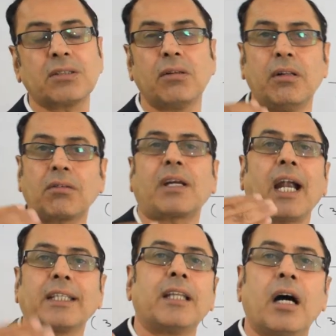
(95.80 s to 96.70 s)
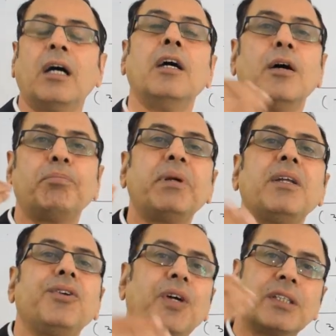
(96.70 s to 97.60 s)
to look at the
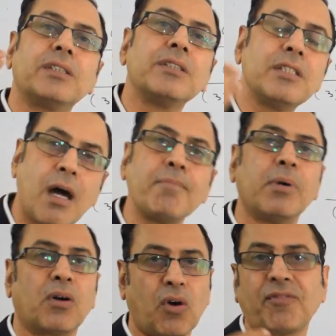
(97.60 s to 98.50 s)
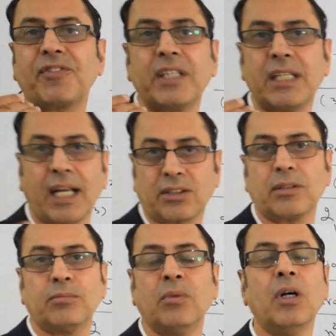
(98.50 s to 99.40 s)
period number of the
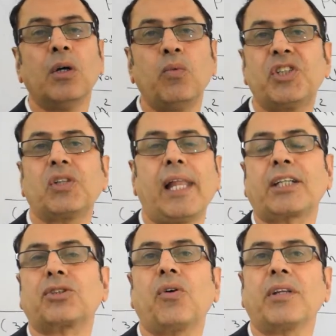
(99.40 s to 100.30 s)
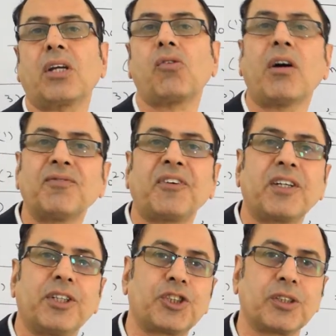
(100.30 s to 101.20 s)
atom which electronic
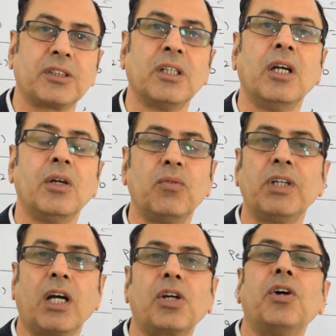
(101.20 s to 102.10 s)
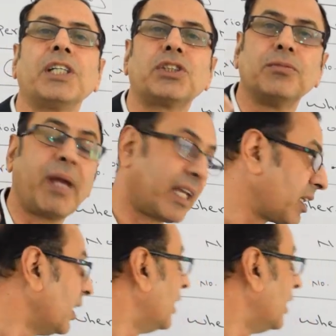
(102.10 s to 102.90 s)
configuration we are going to make.